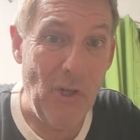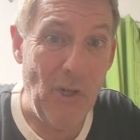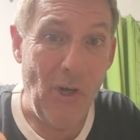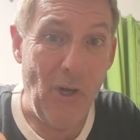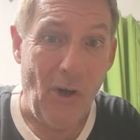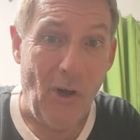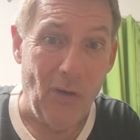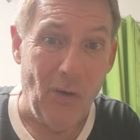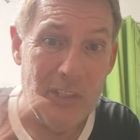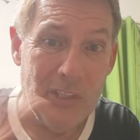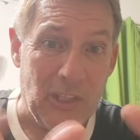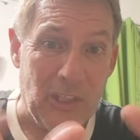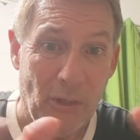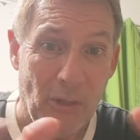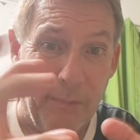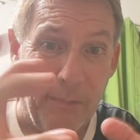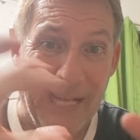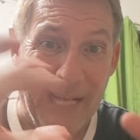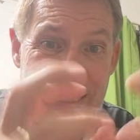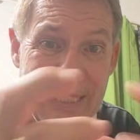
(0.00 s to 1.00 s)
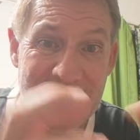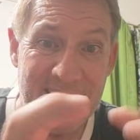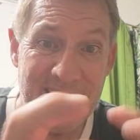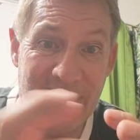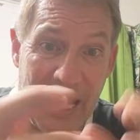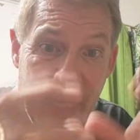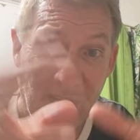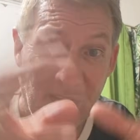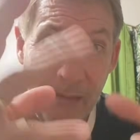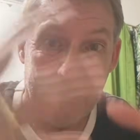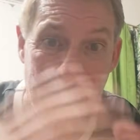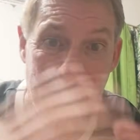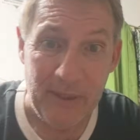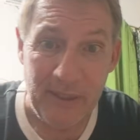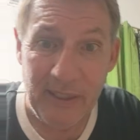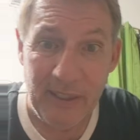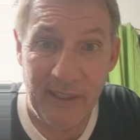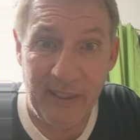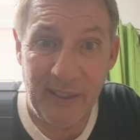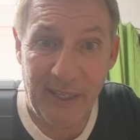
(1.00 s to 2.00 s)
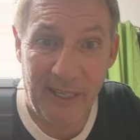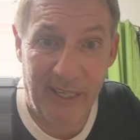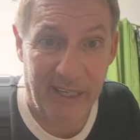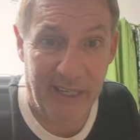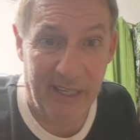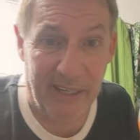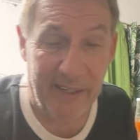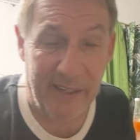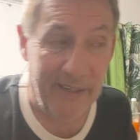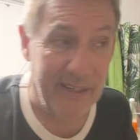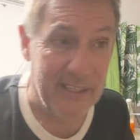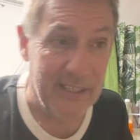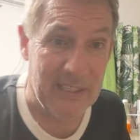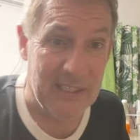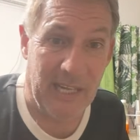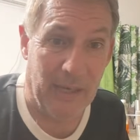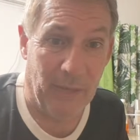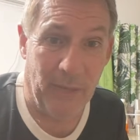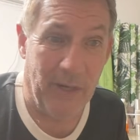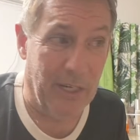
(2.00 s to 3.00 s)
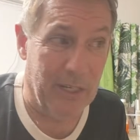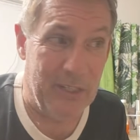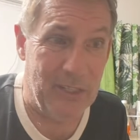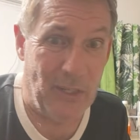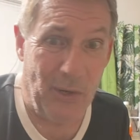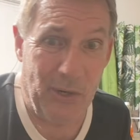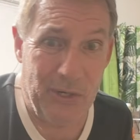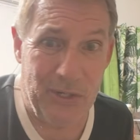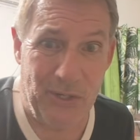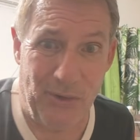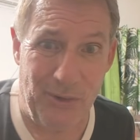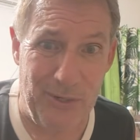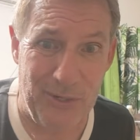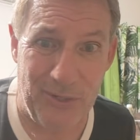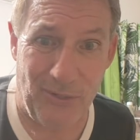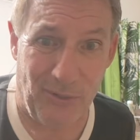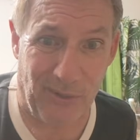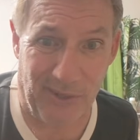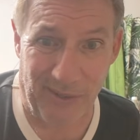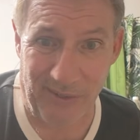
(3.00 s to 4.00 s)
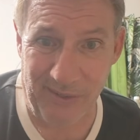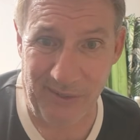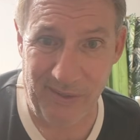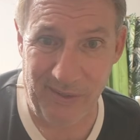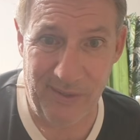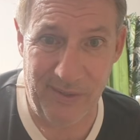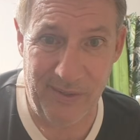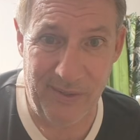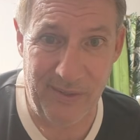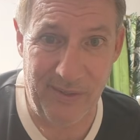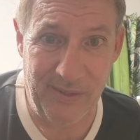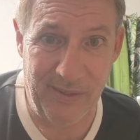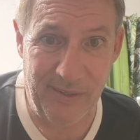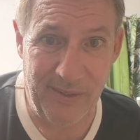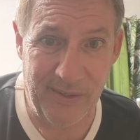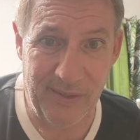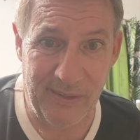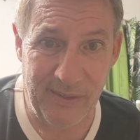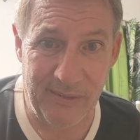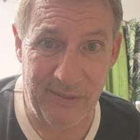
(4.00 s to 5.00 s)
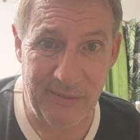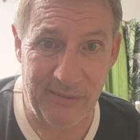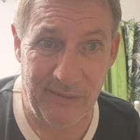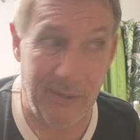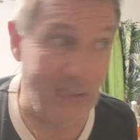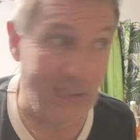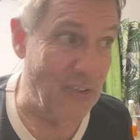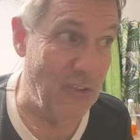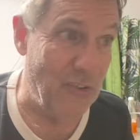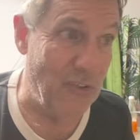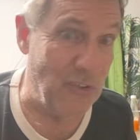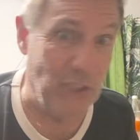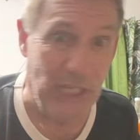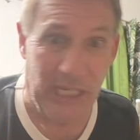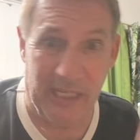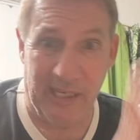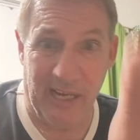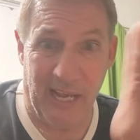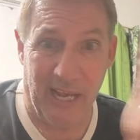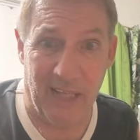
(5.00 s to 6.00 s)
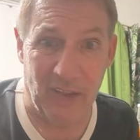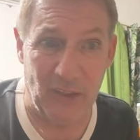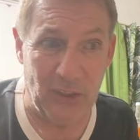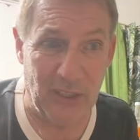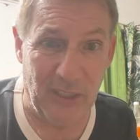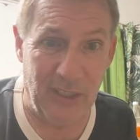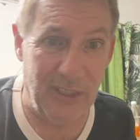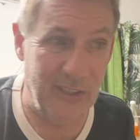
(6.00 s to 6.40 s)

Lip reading: All these little baskets add up. And it's like running a sorry store. The Gcash.